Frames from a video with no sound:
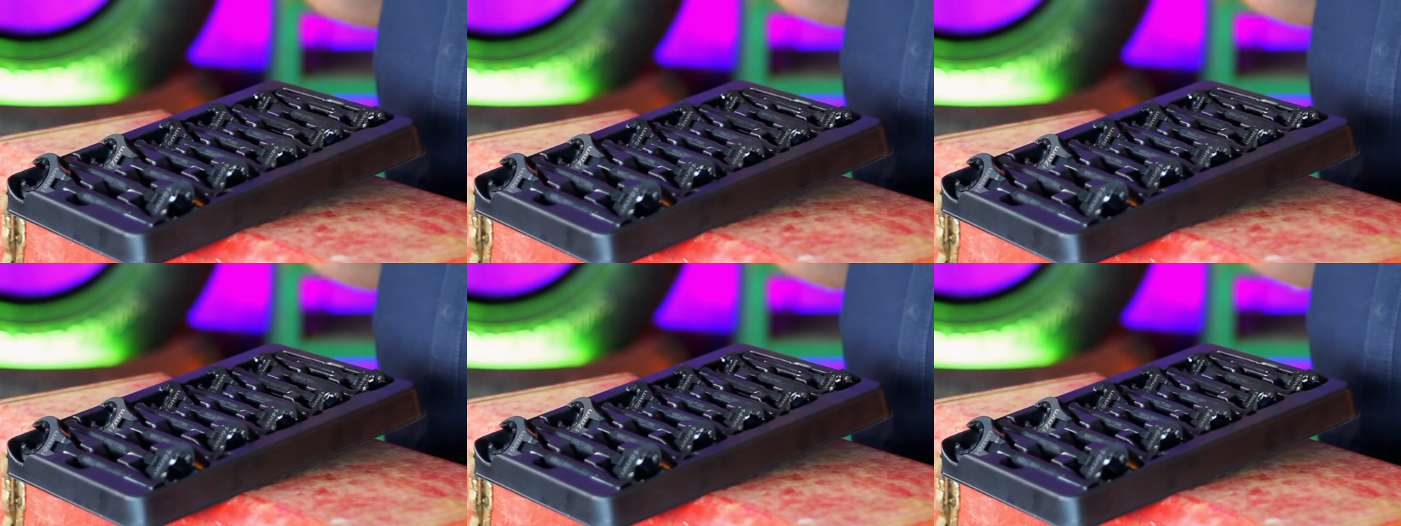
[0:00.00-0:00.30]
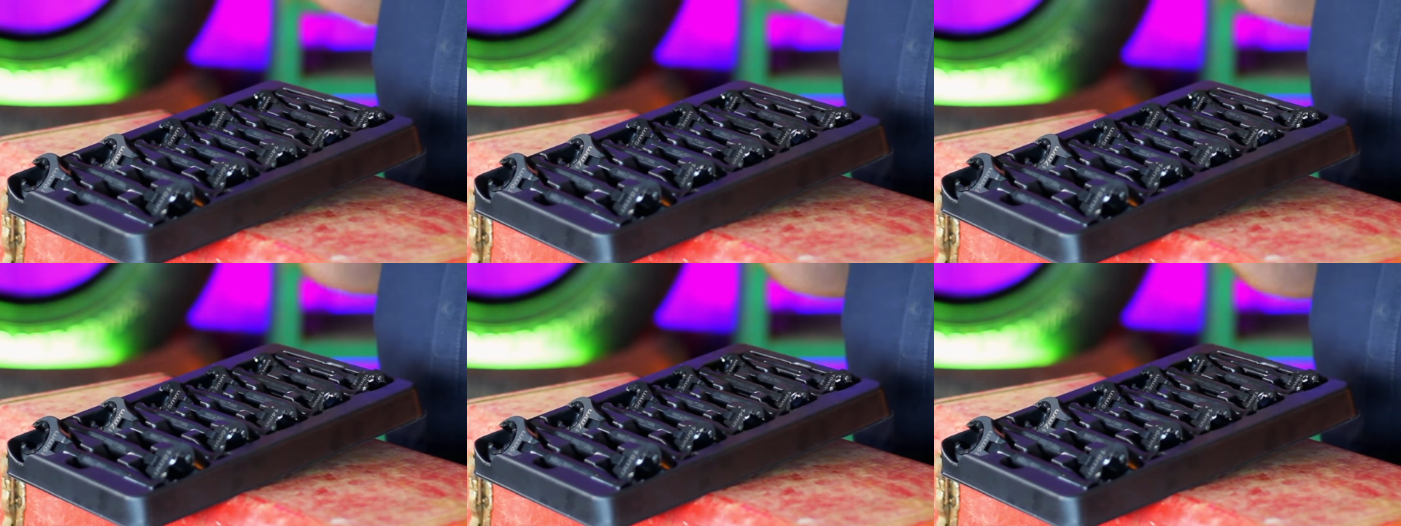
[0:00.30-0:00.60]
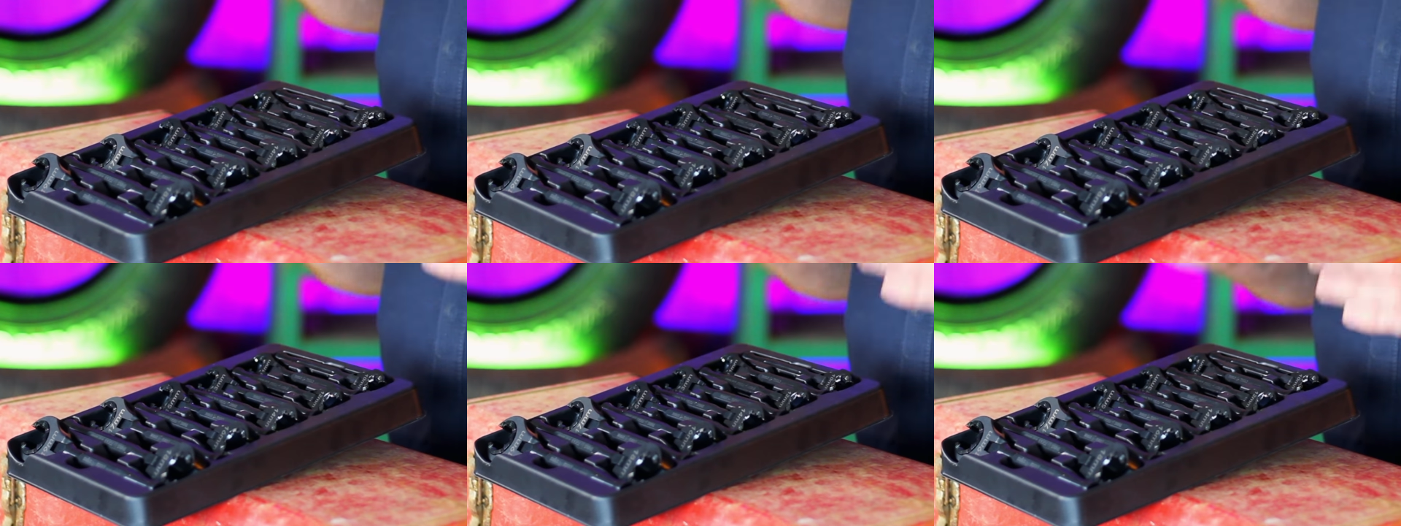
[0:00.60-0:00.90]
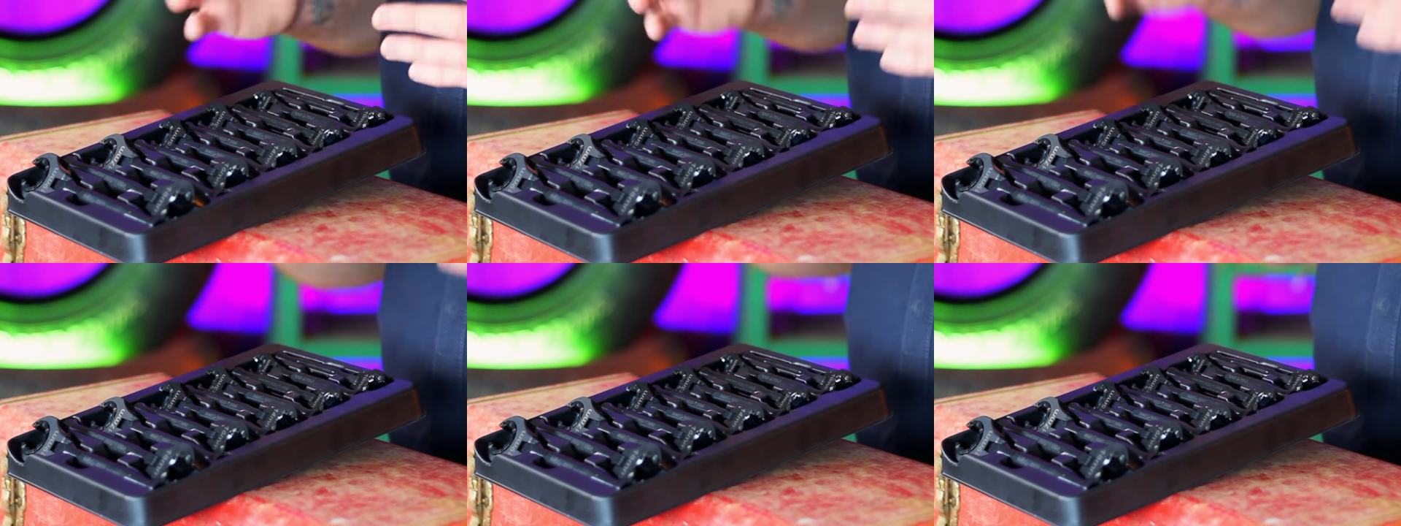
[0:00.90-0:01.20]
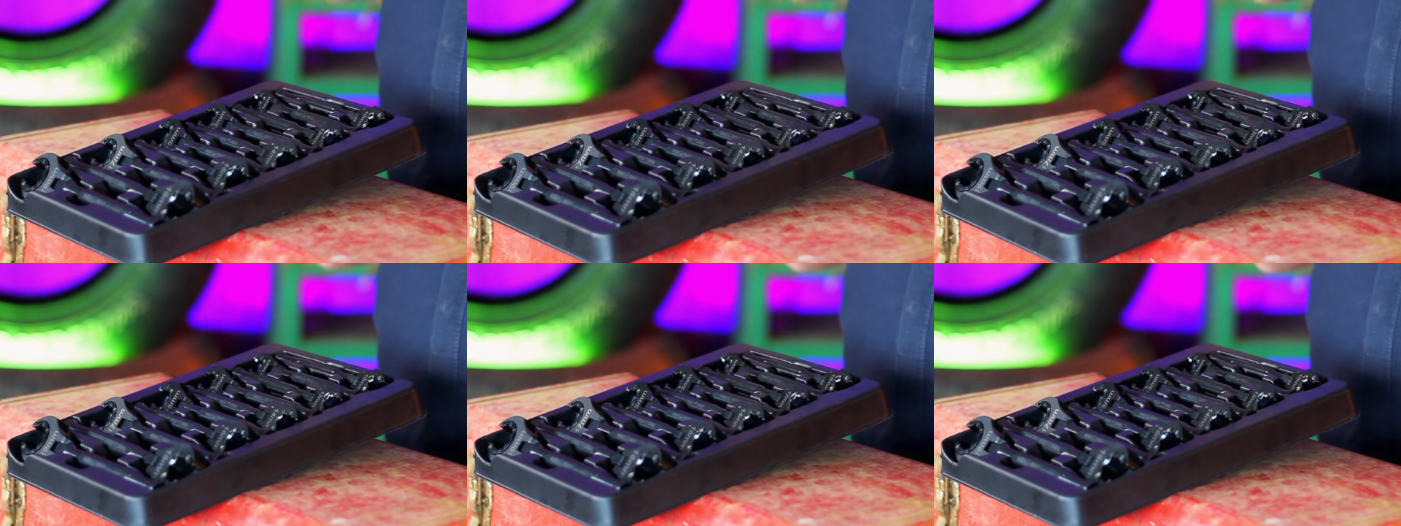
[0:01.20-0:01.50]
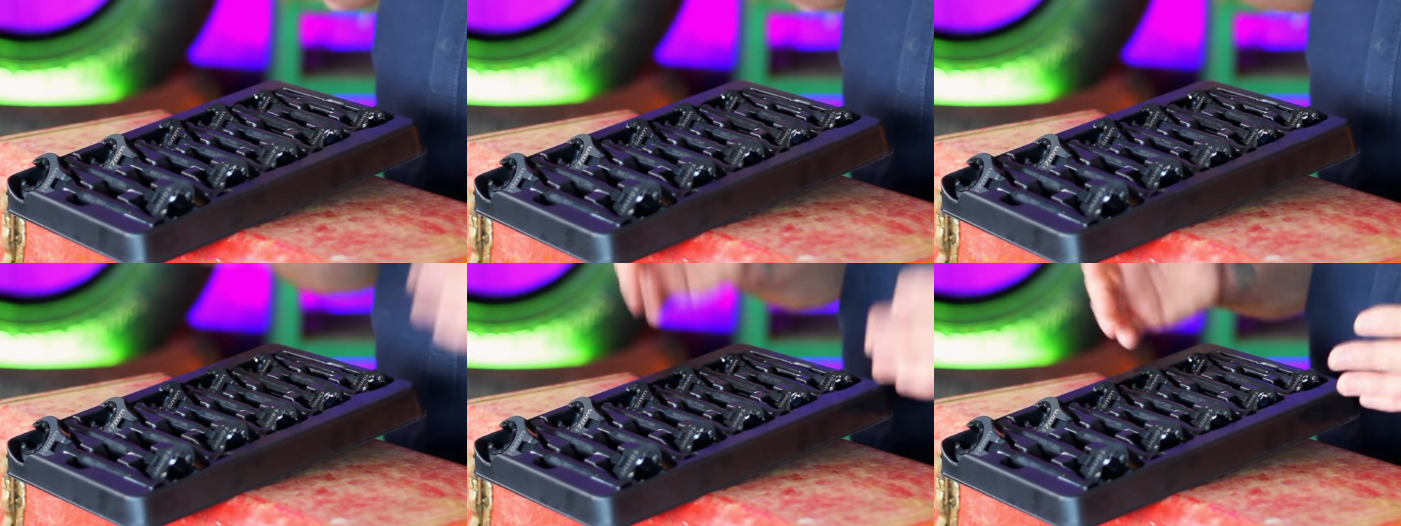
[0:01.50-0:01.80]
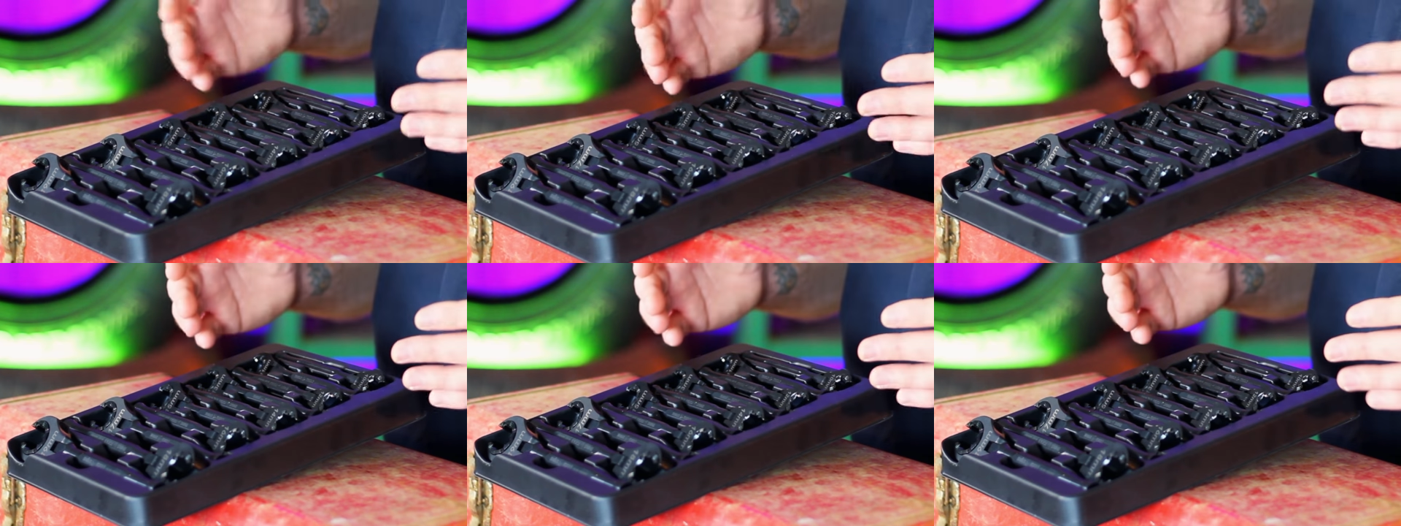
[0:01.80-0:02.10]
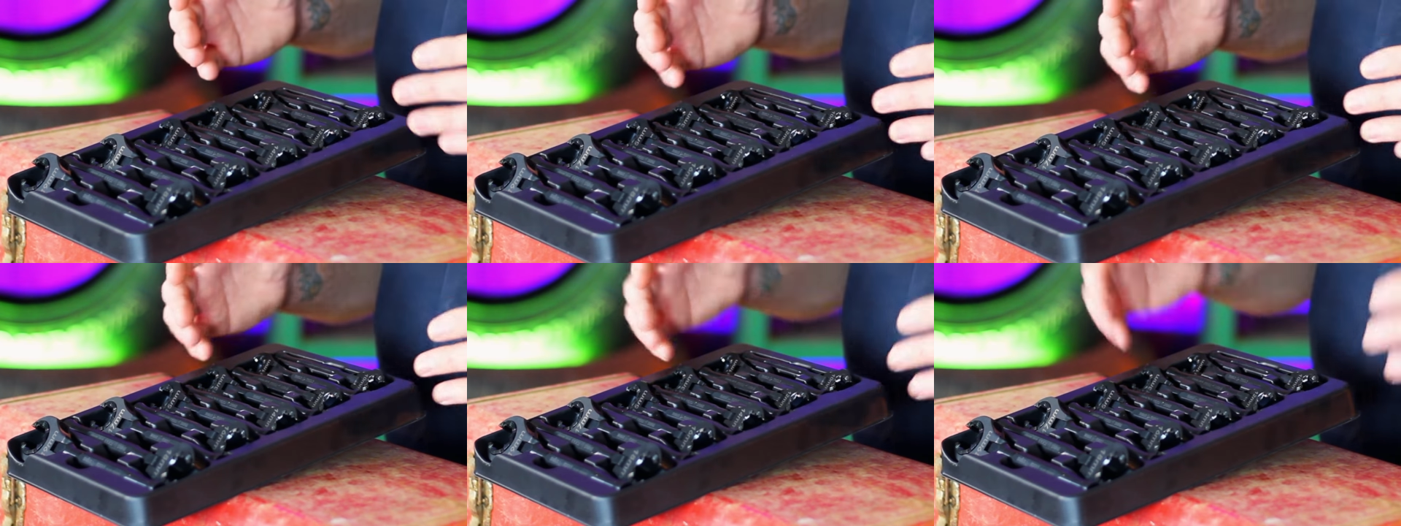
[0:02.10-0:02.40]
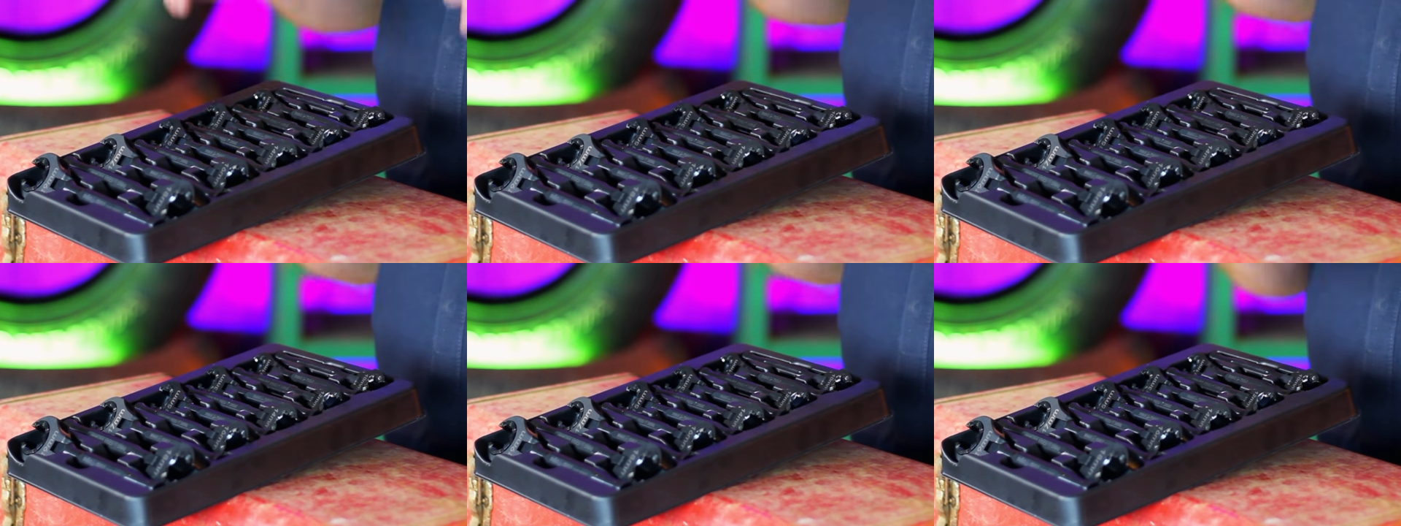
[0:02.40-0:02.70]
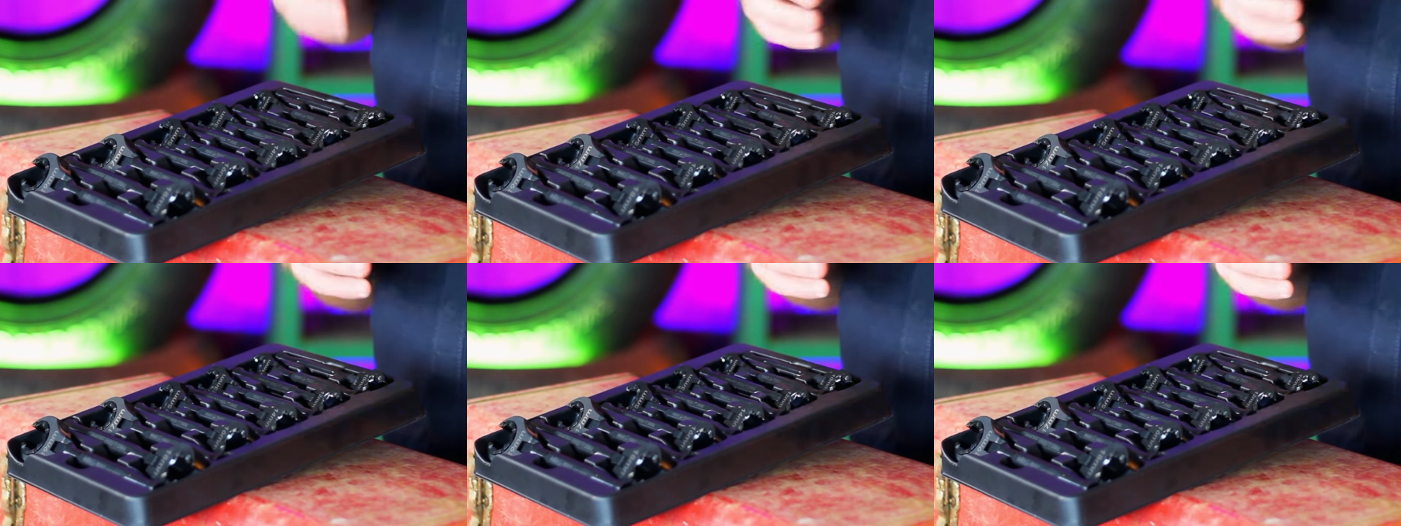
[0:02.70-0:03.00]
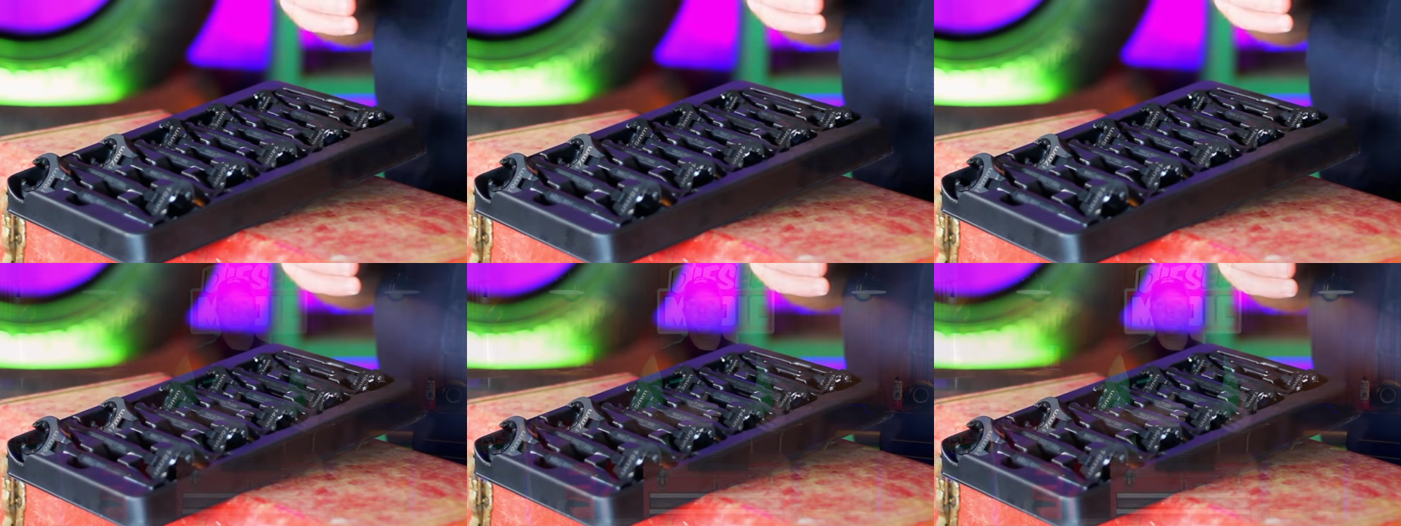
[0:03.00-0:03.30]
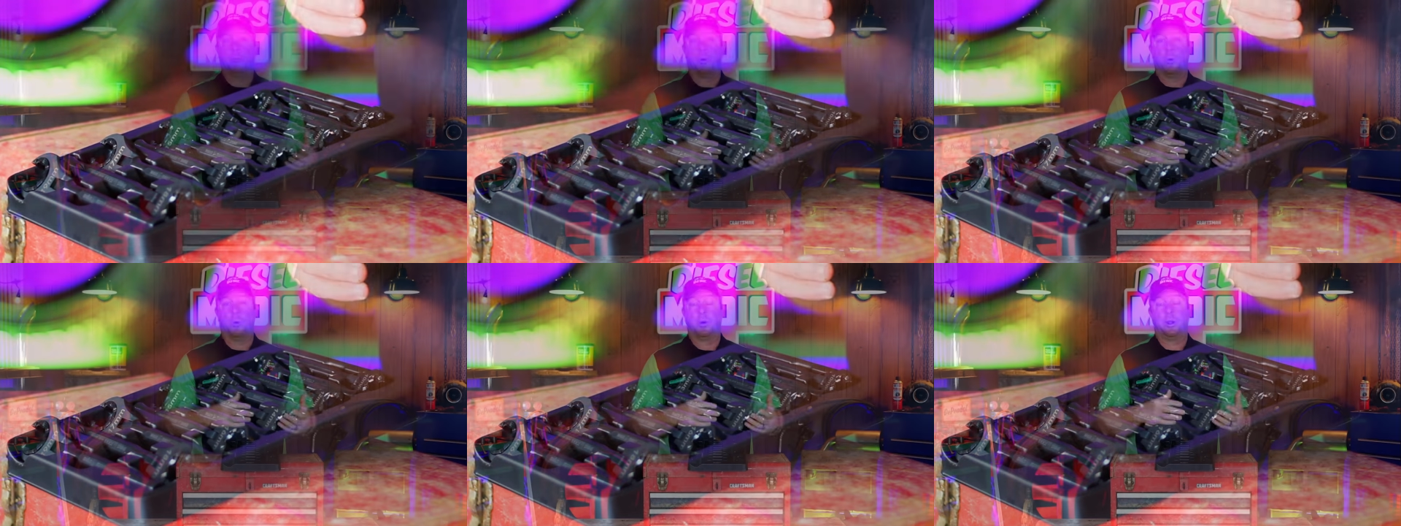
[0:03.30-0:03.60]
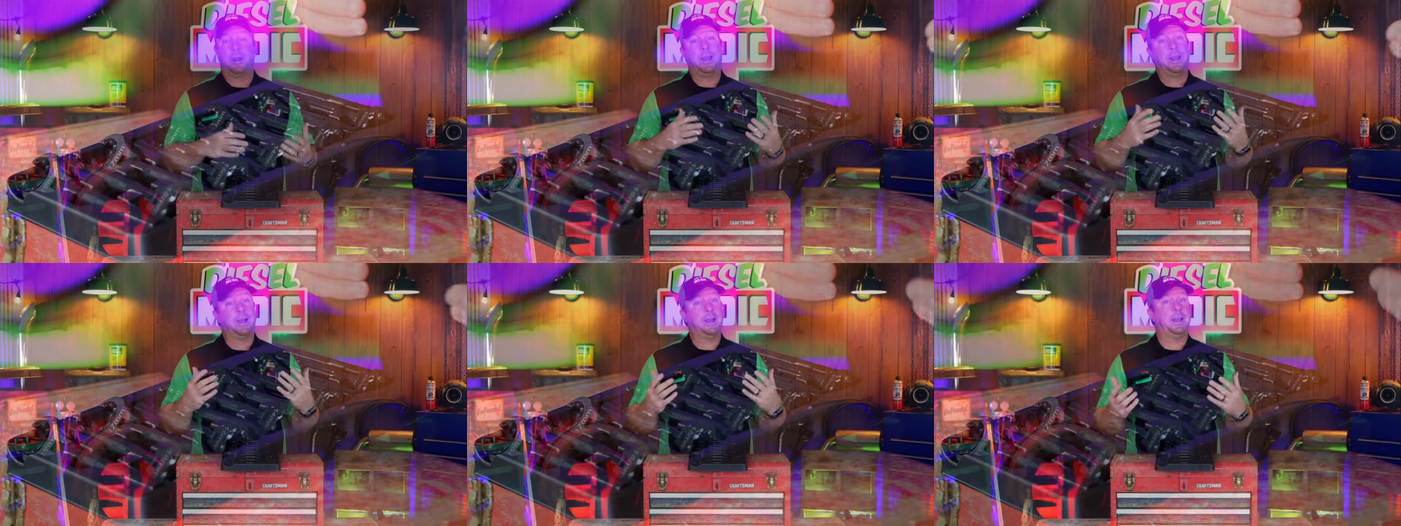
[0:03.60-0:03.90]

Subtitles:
Nobody's mouth can be seen.